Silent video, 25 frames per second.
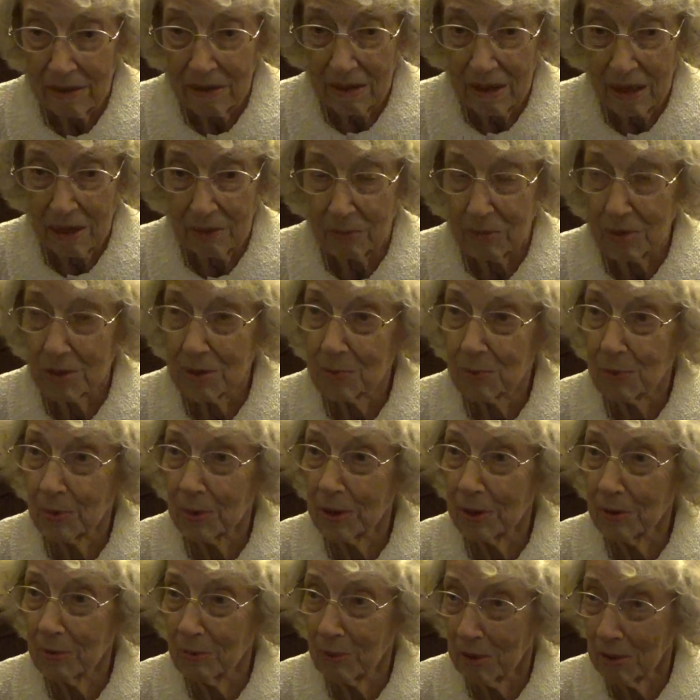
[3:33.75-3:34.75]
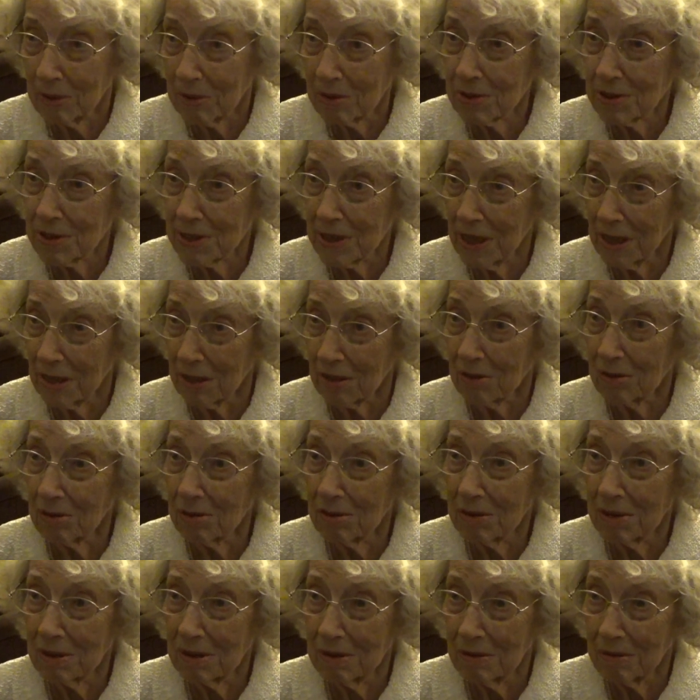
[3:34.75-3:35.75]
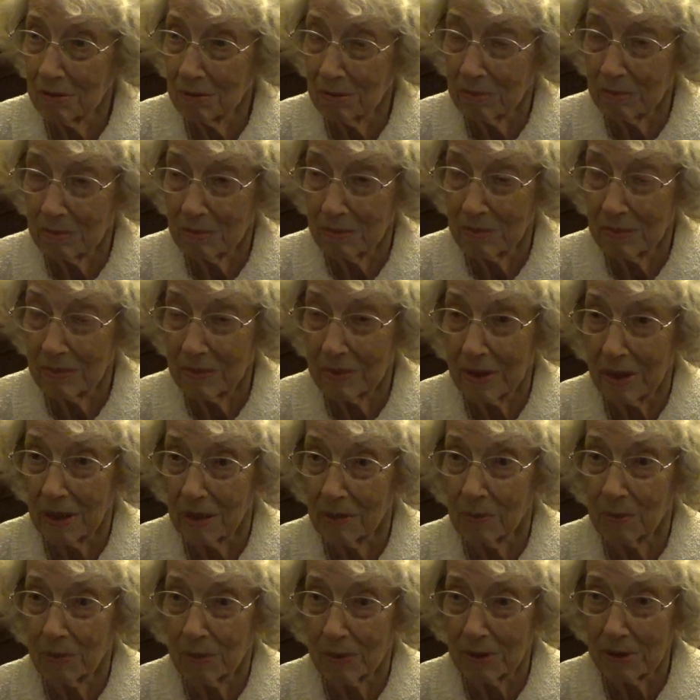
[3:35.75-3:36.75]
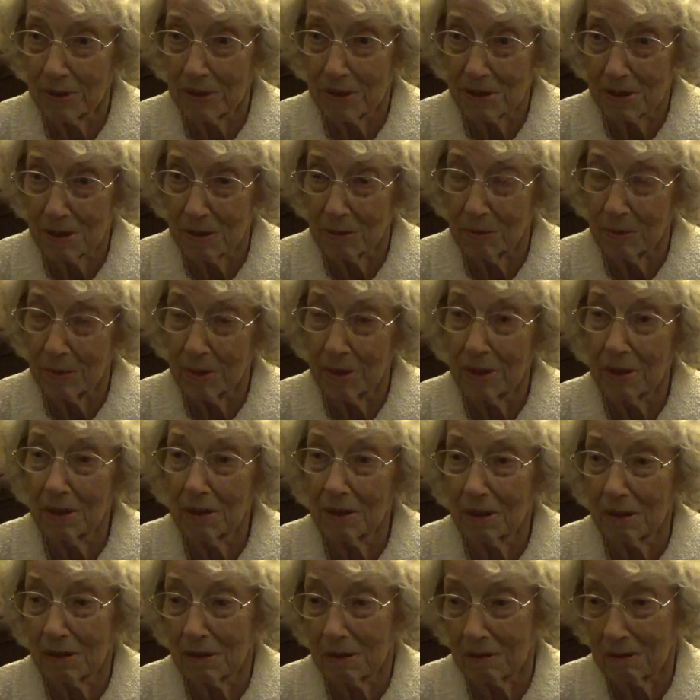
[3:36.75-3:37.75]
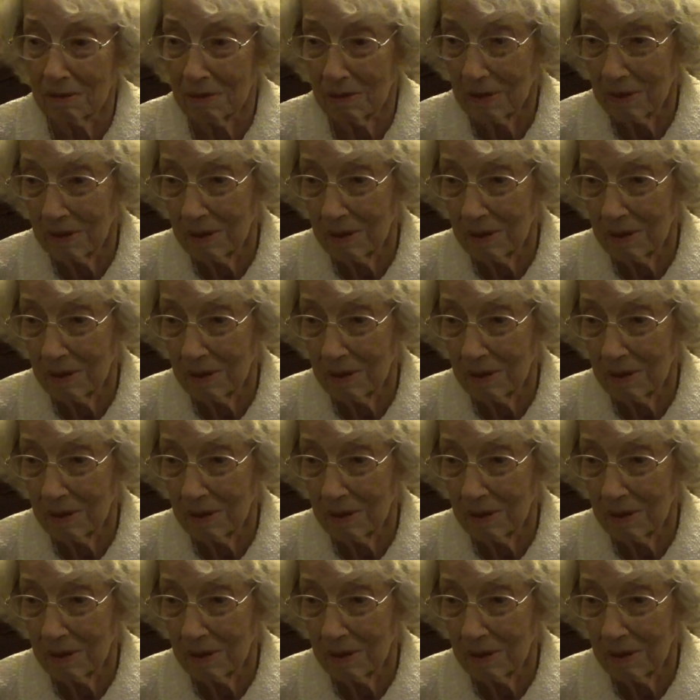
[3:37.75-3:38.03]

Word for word: that was pretty well settled. We had a place to meet, and